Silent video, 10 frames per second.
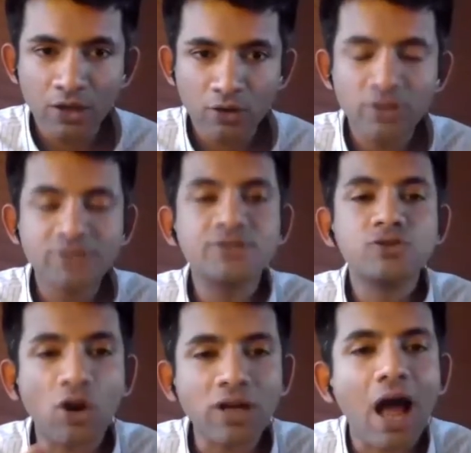This is
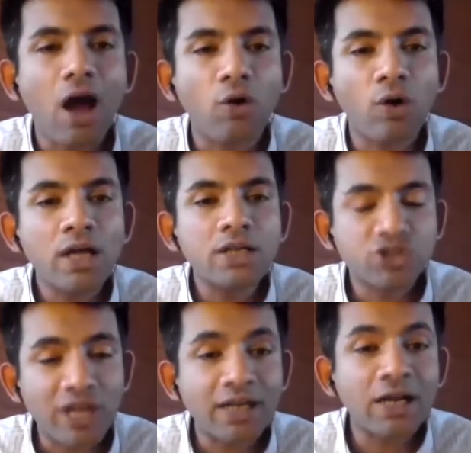not how
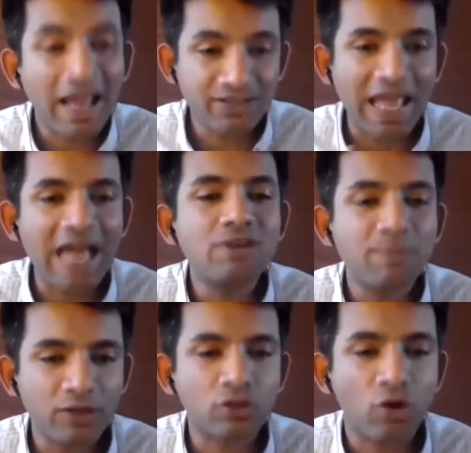gender has ever
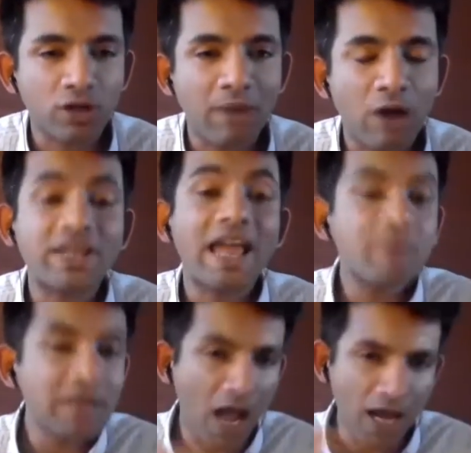been thought about. There have
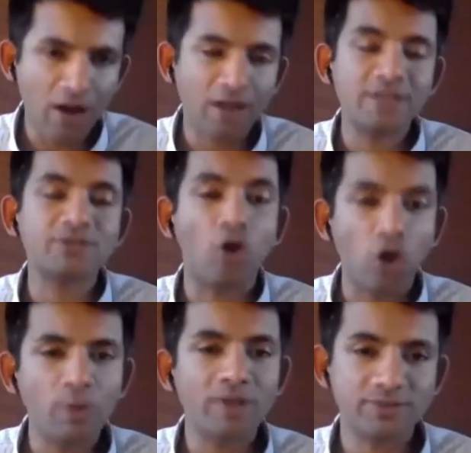been hierarchies
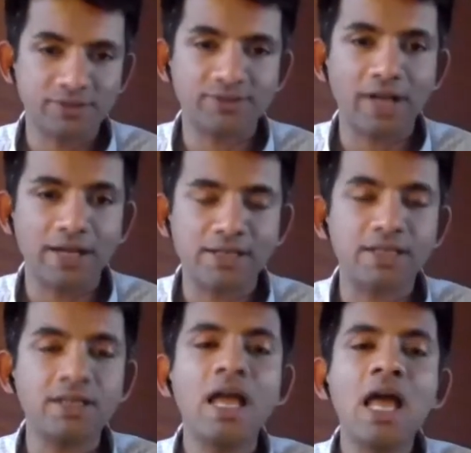always in
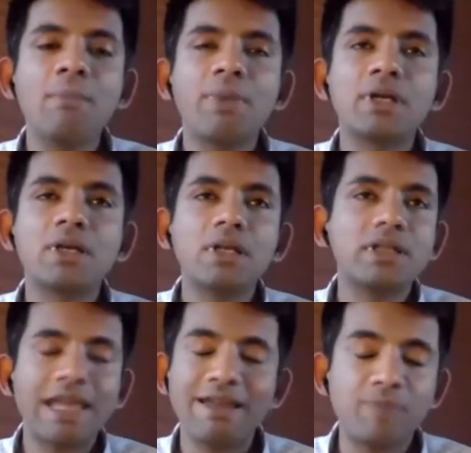society, but
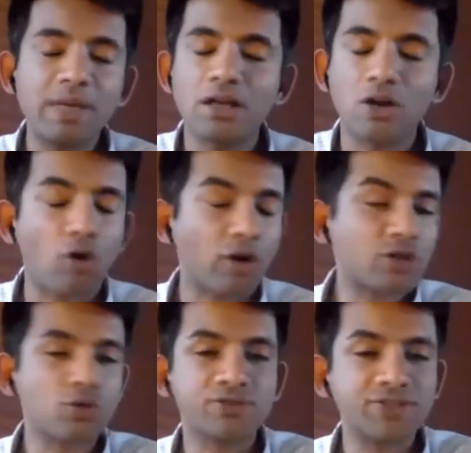they have been according
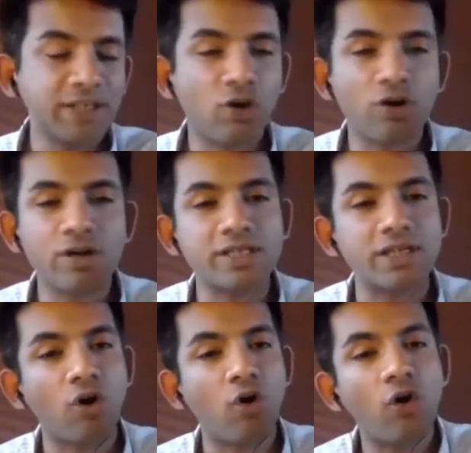to
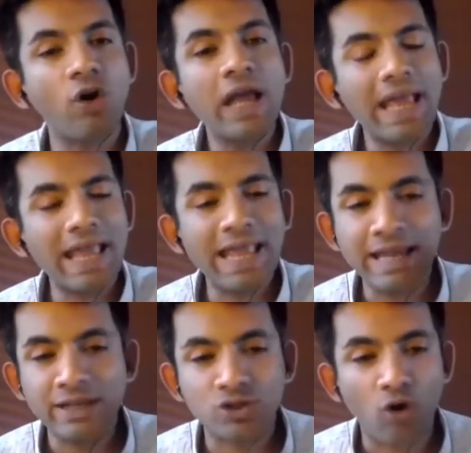seniority or
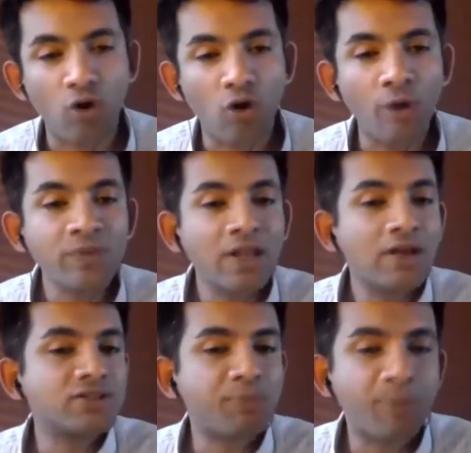age or
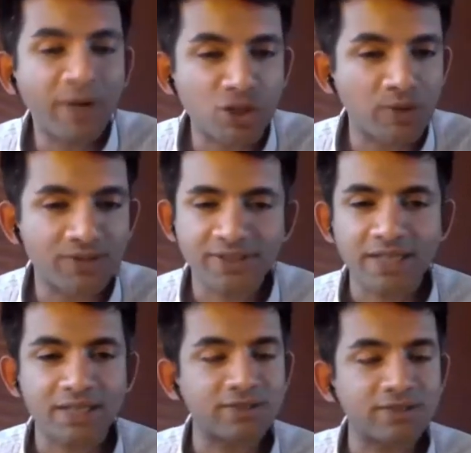spiritual
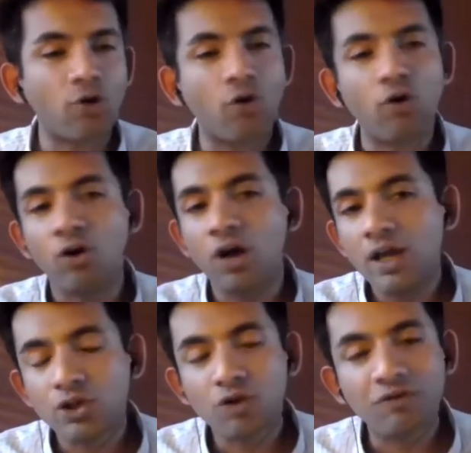status or
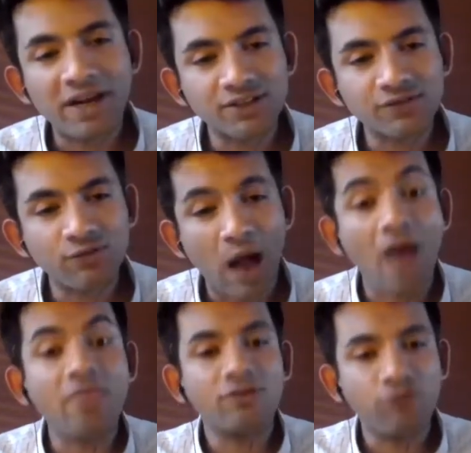various
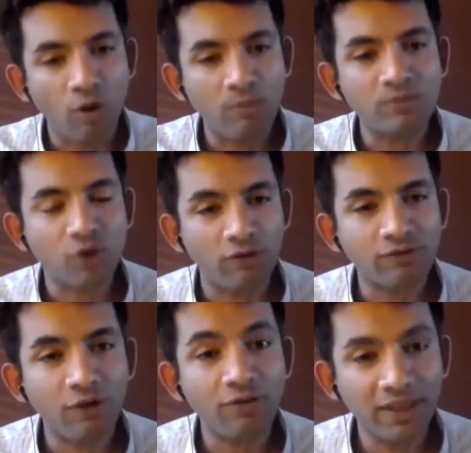other forms of
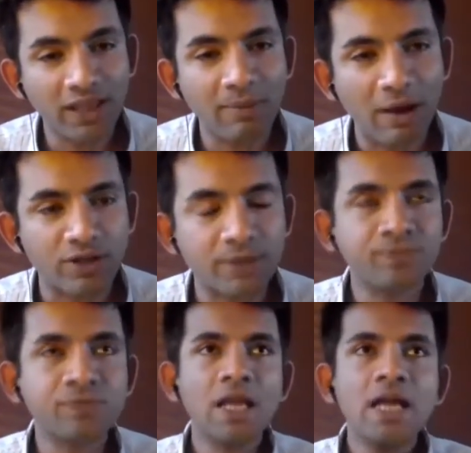thinking about it.
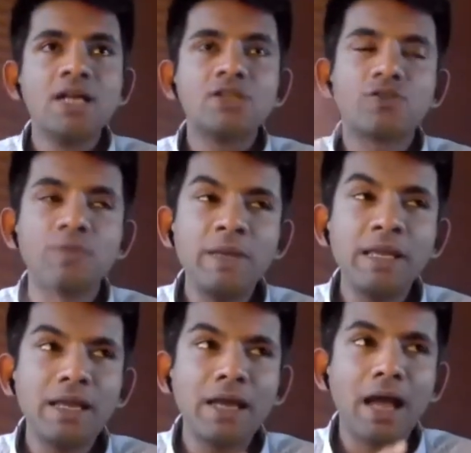So for
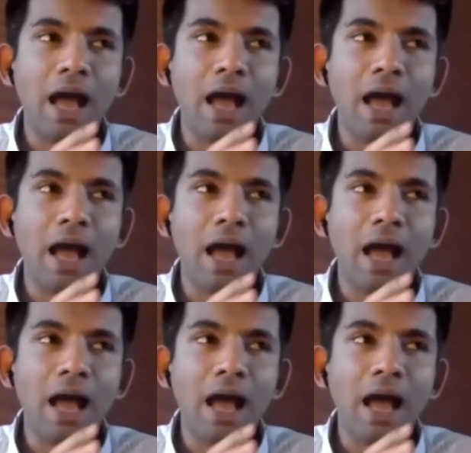me,